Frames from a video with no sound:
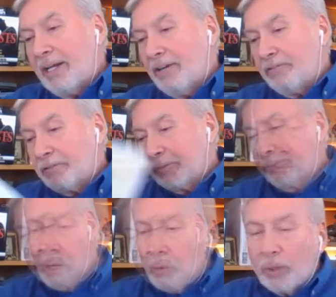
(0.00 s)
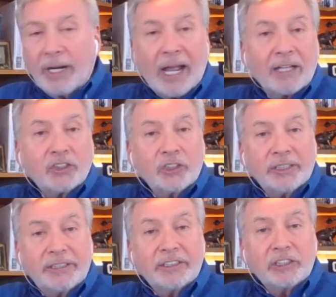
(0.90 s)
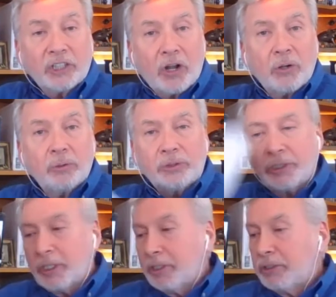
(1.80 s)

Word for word: if we actually disclose